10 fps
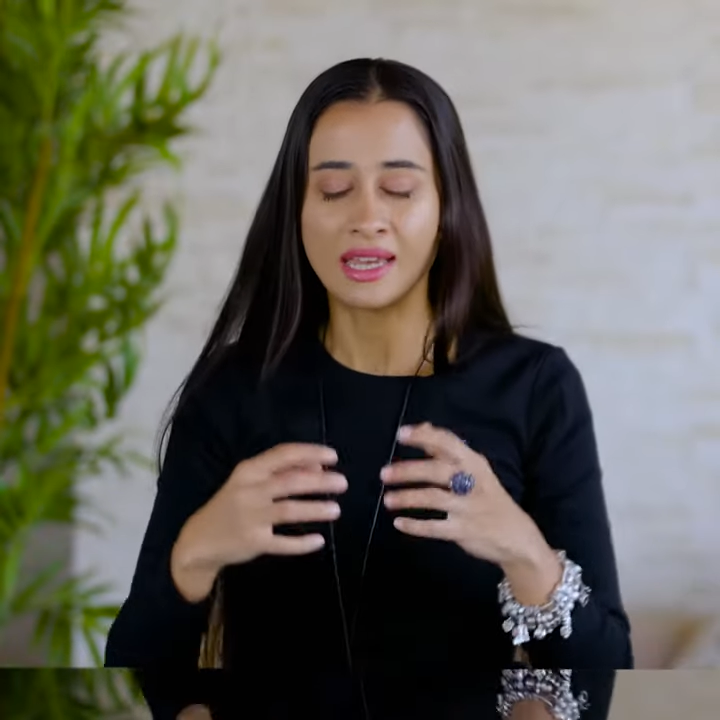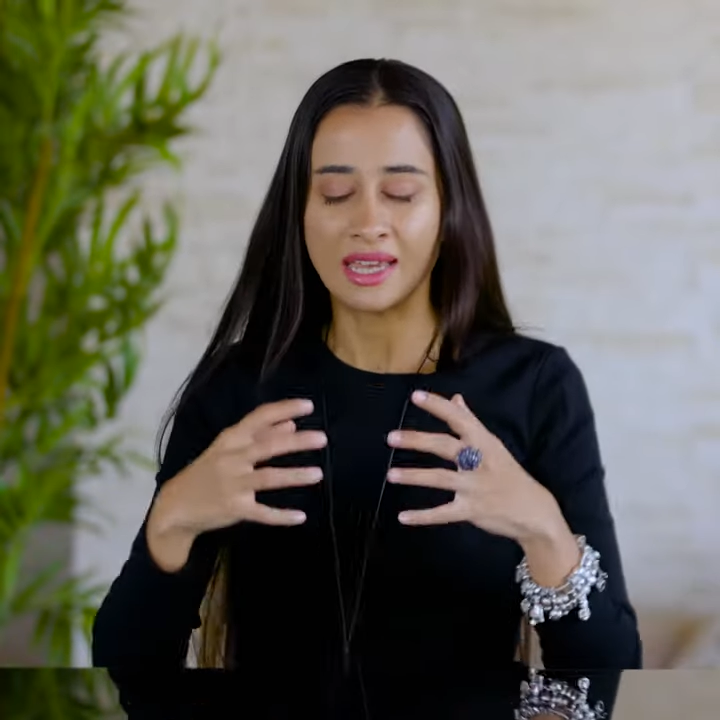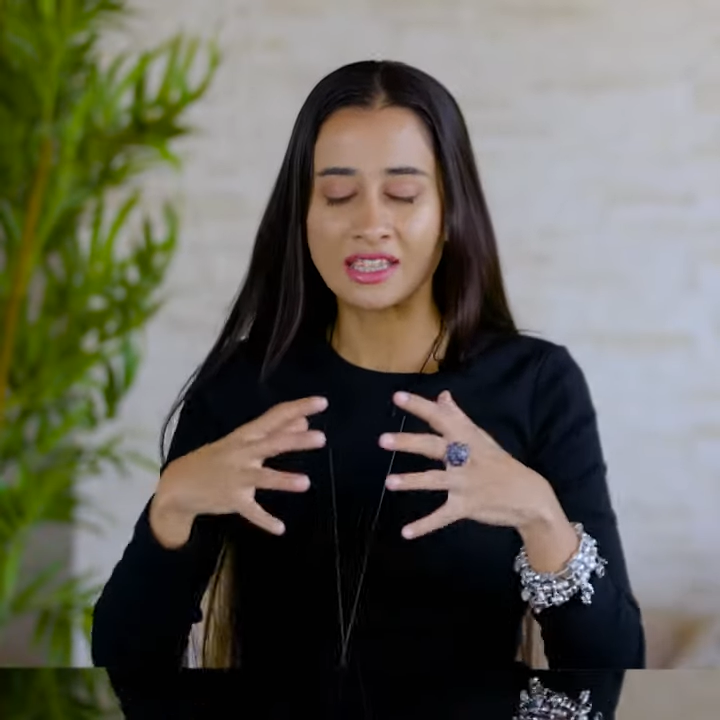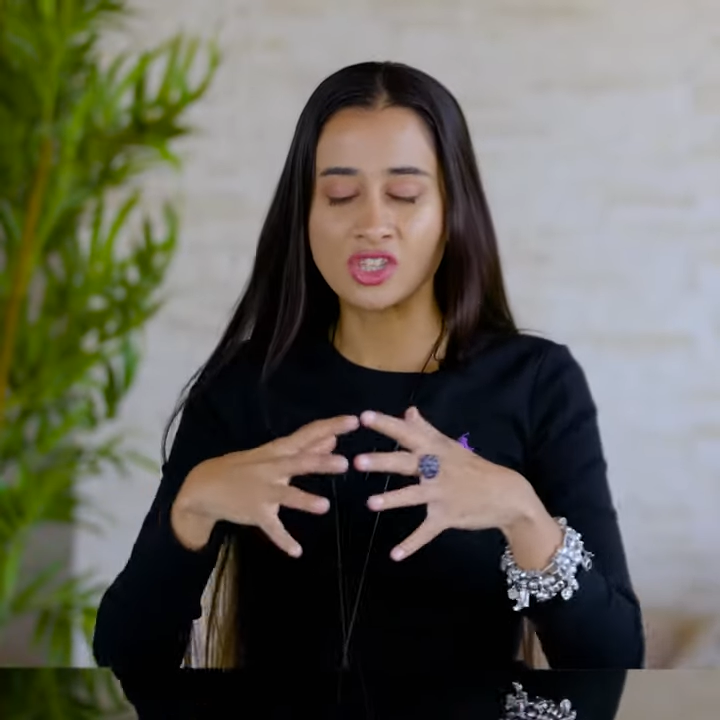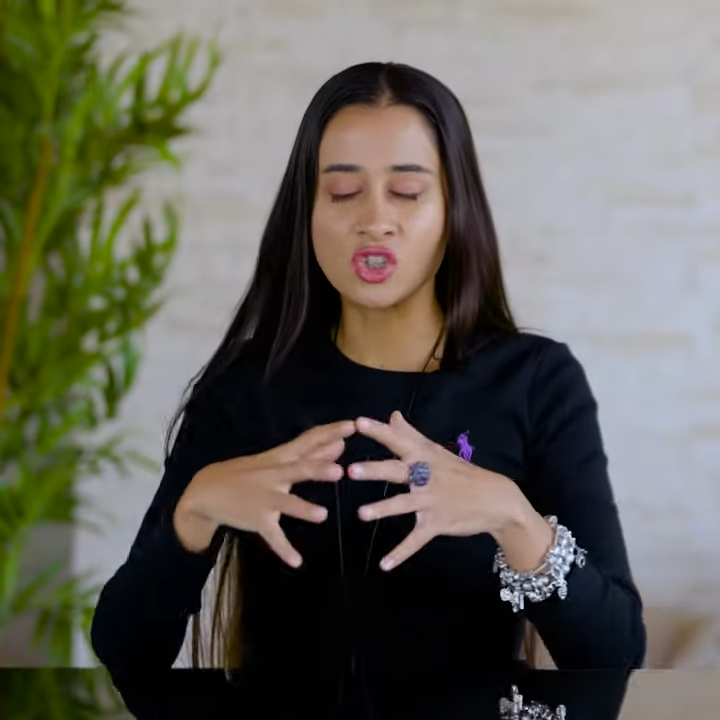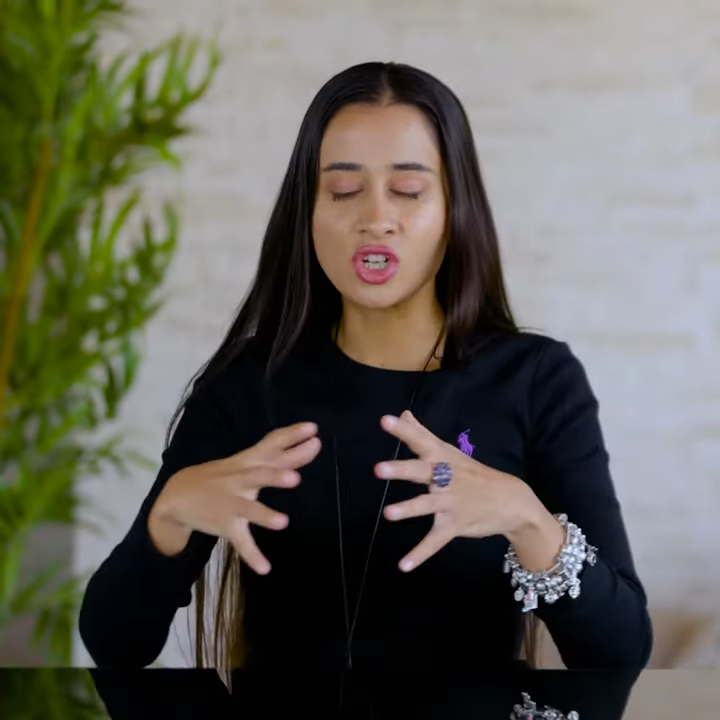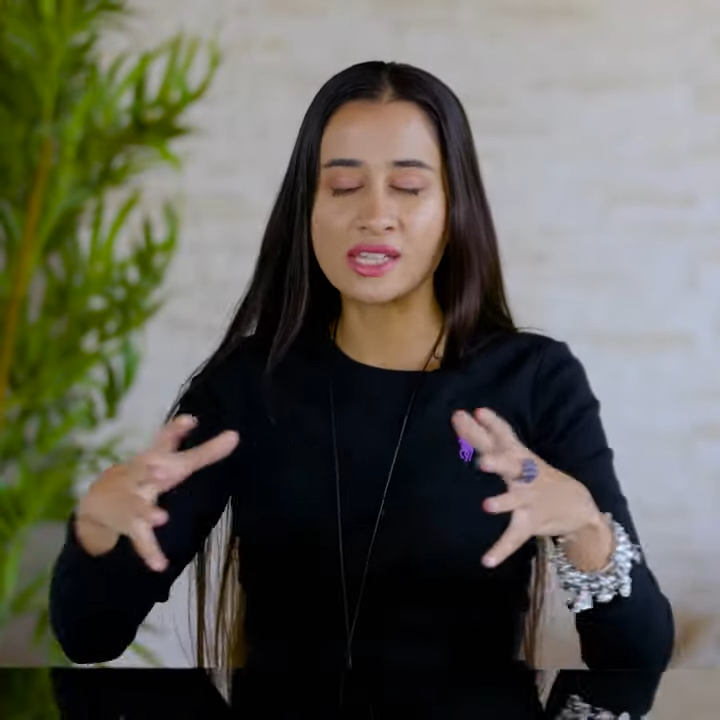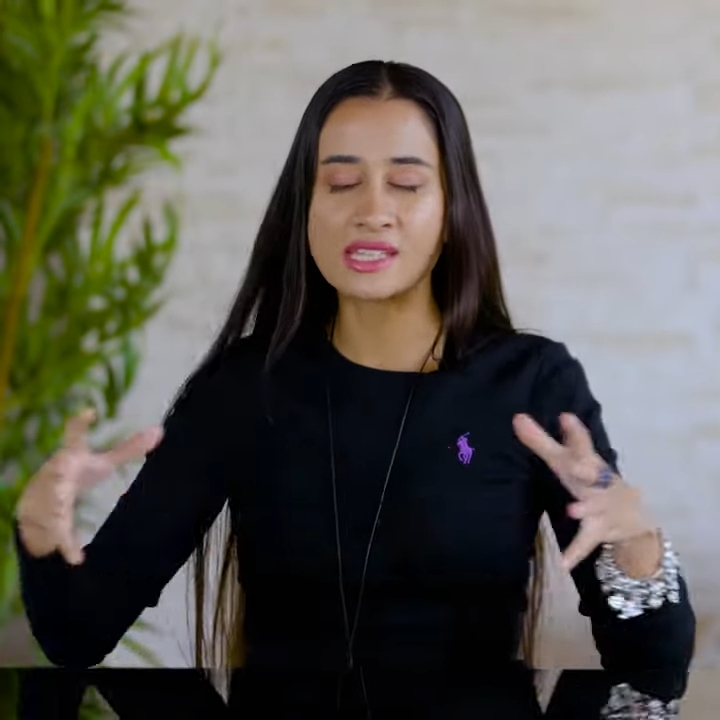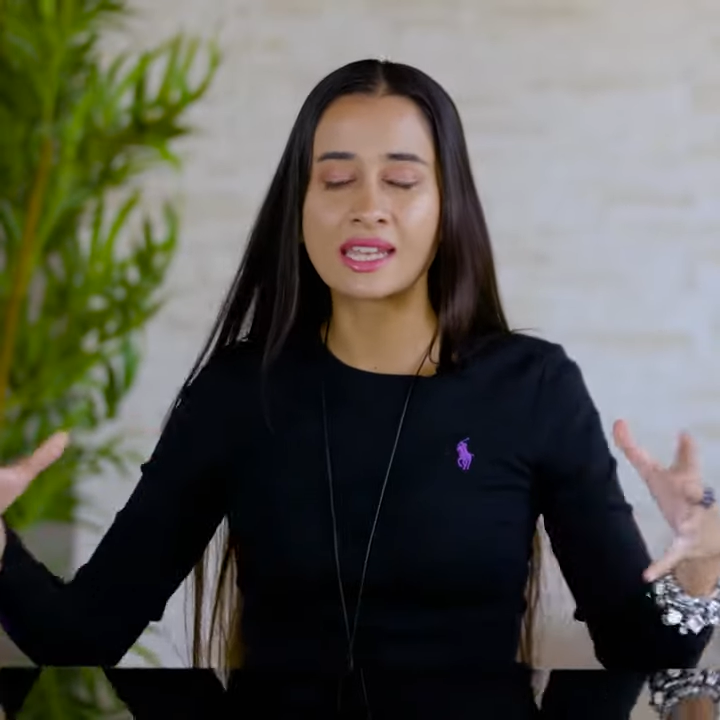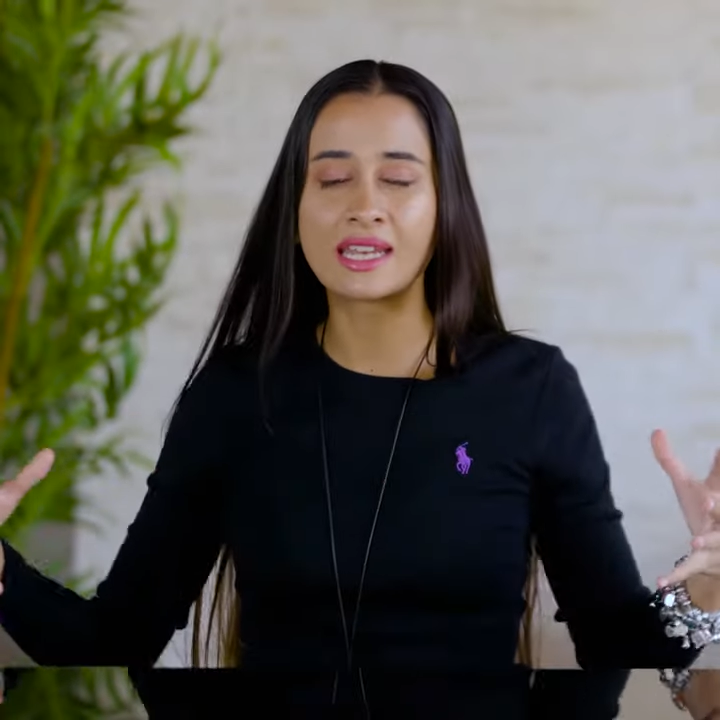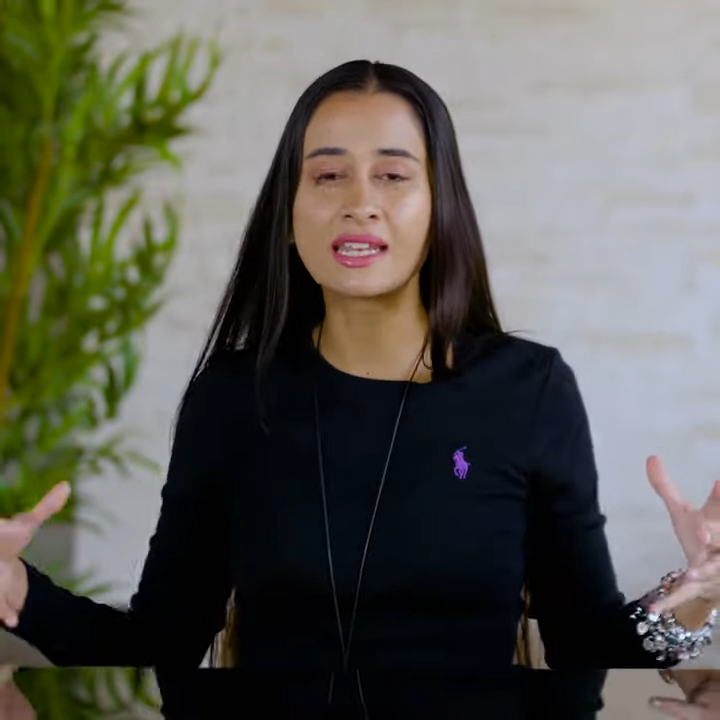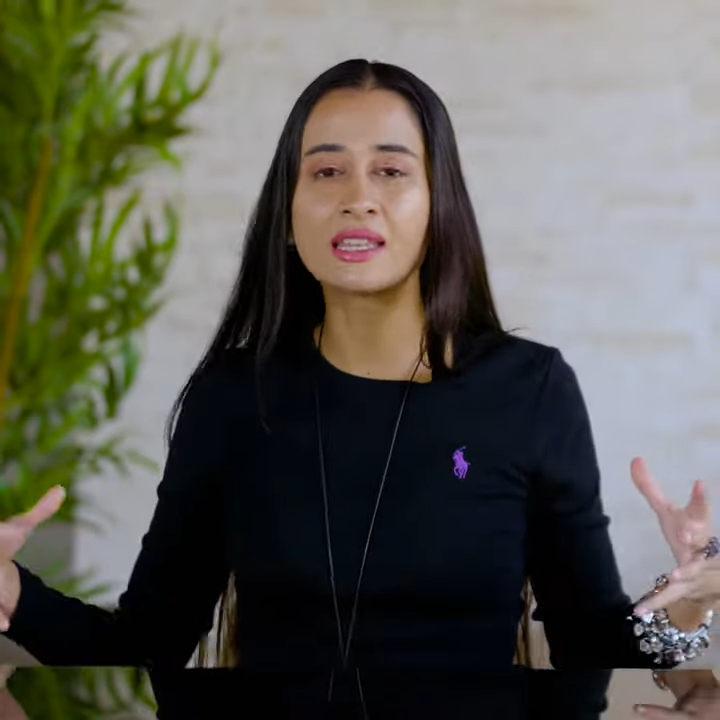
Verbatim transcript: It's just letting